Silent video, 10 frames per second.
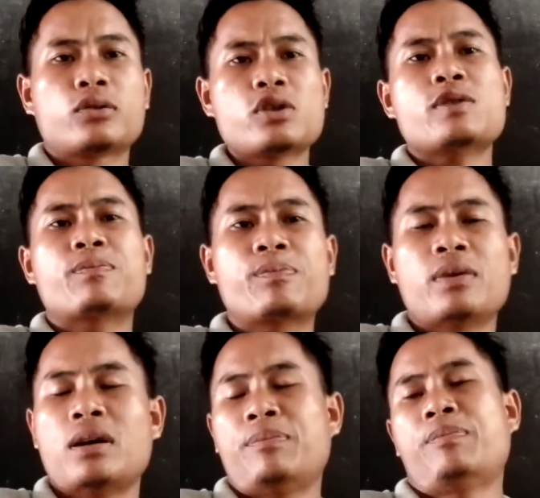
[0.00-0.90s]
those
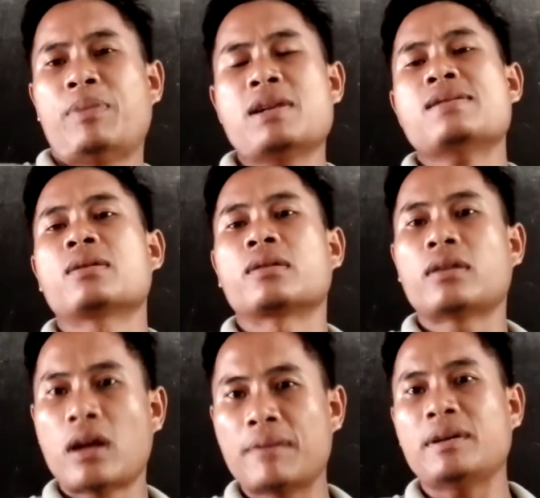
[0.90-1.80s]

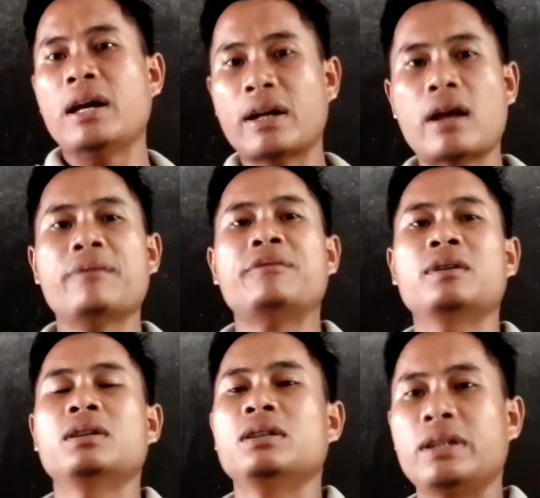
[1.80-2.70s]
persons have arrived
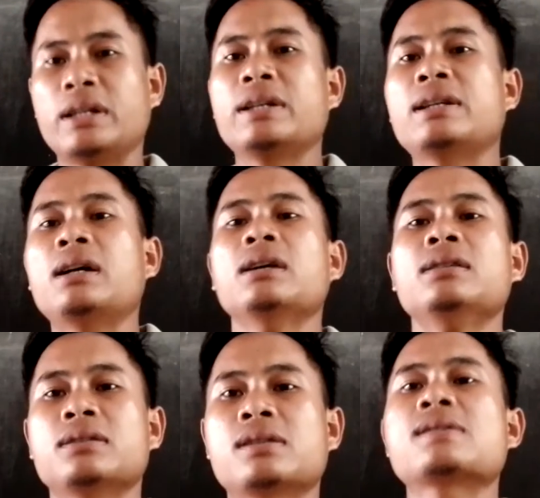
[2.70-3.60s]
in
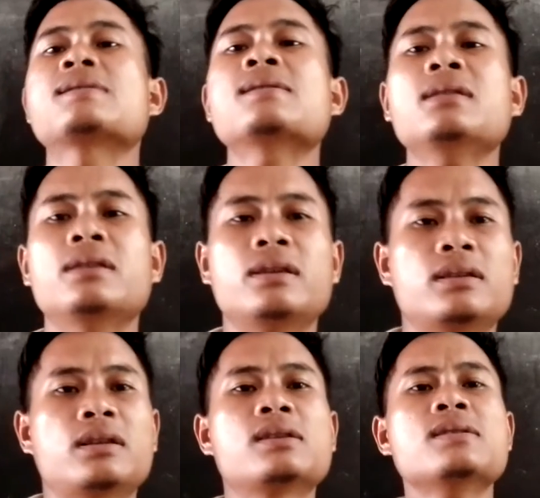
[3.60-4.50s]
India.
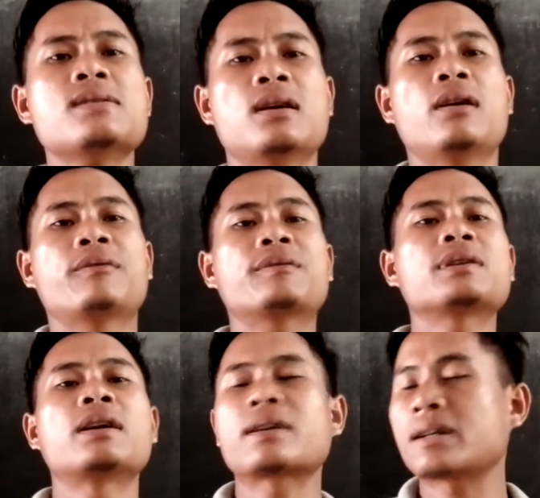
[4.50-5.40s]
That is
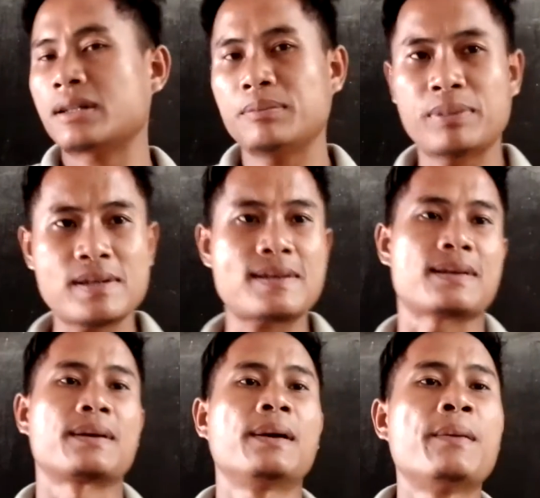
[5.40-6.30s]
1500
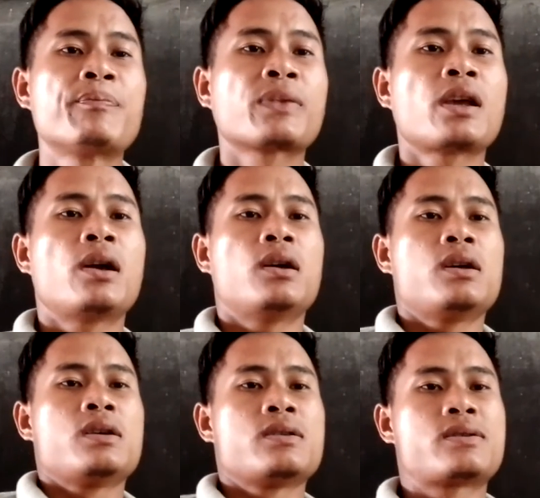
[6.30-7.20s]
BC.
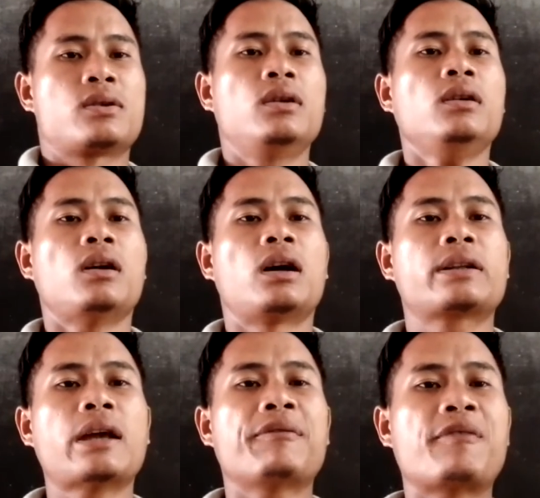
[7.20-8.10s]
So
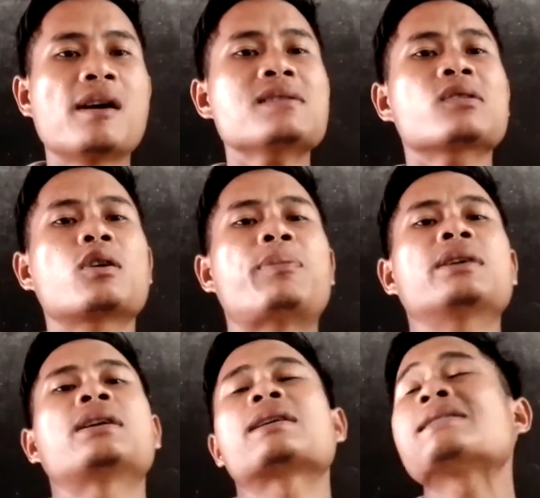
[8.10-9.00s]
they first
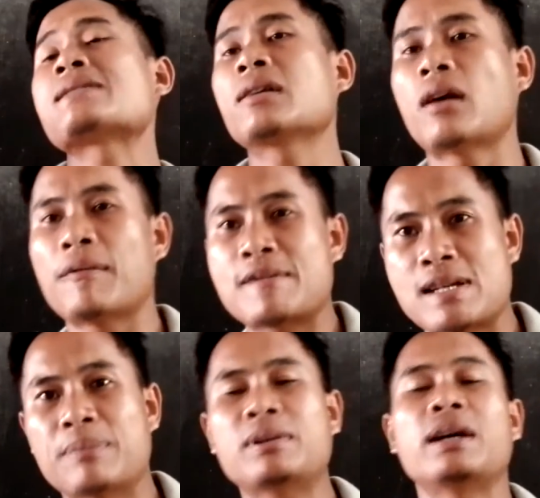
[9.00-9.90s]
occupied the region of
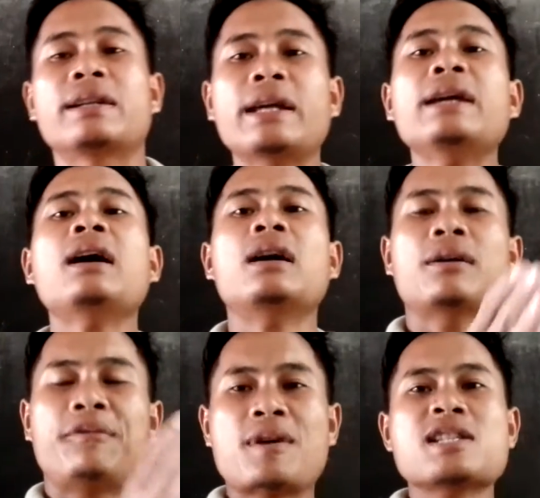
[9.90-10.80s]
Sapta. They
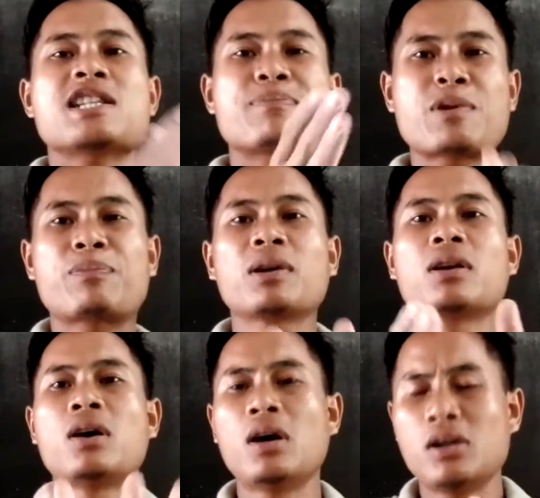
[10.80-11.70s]
are the first people
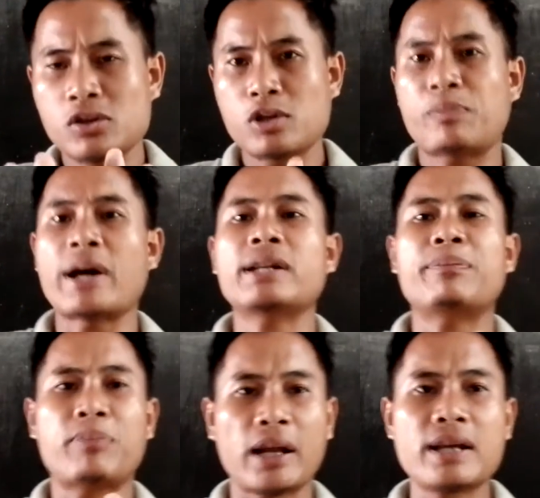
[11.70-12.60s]
who occupied
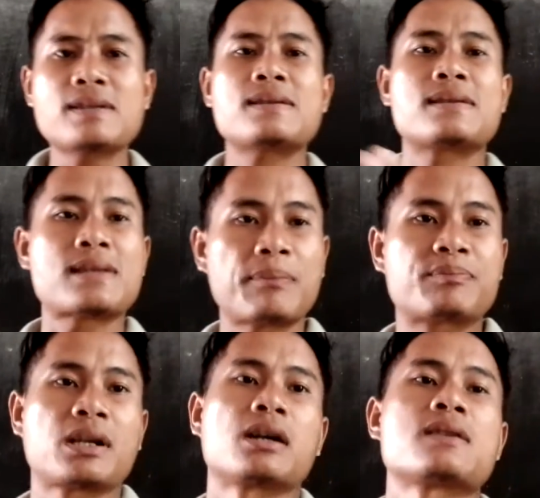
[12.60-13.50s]
the place
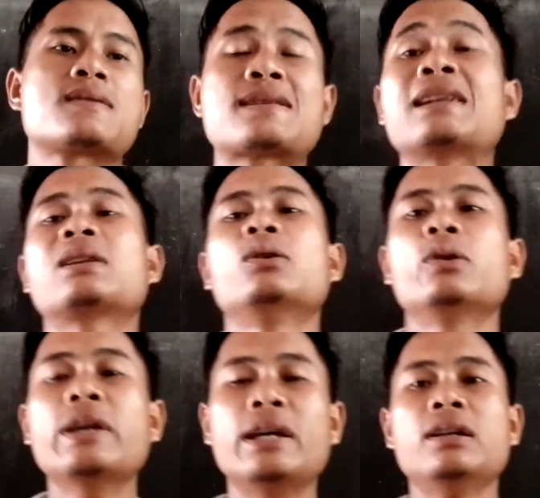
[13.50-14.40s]
Sapta
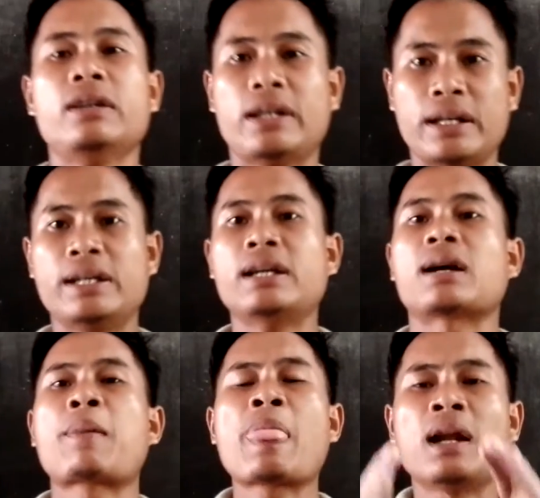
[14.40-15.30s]
Sindhu in
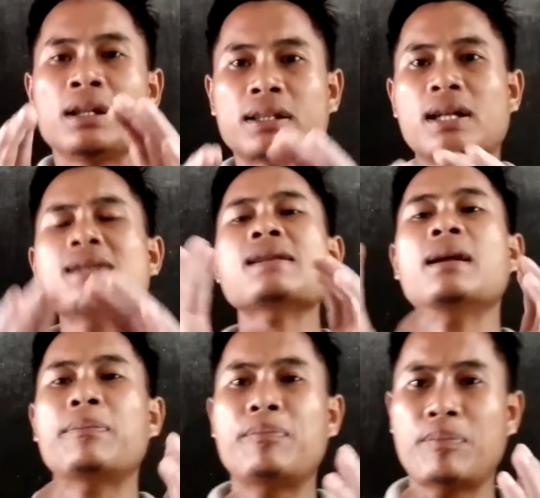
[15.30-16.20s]
India. There is
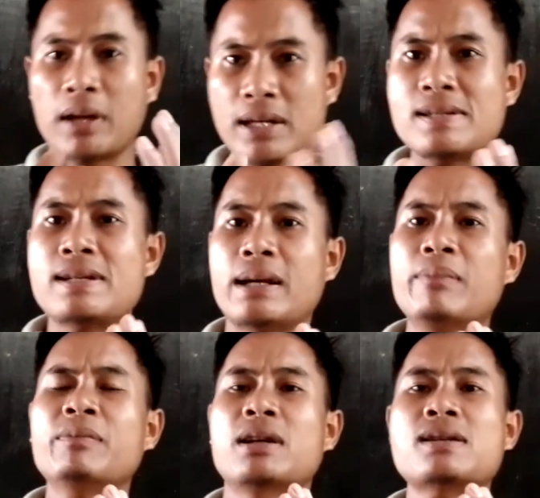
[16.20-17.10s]
a place
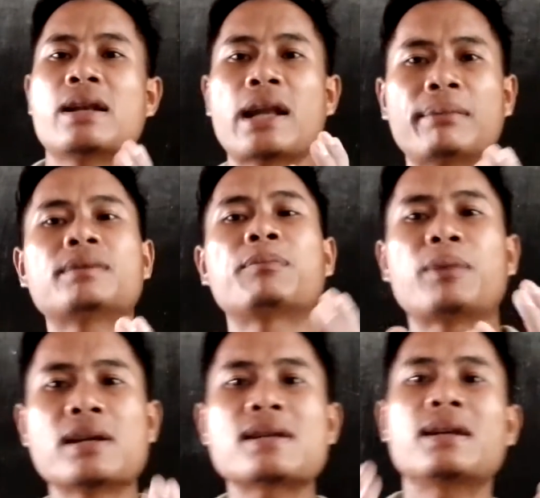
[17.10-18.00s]
name, there is a name of the
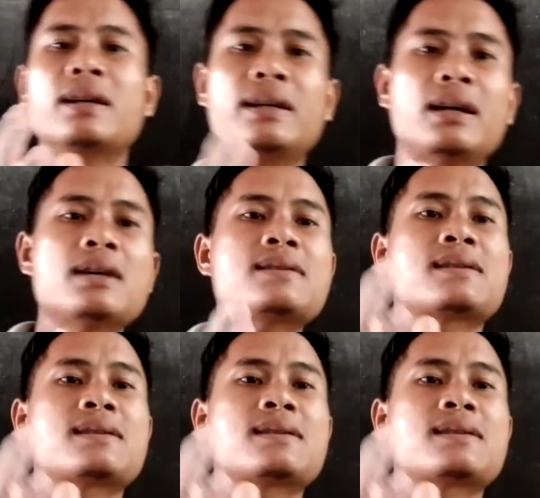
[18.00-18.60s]
place in India,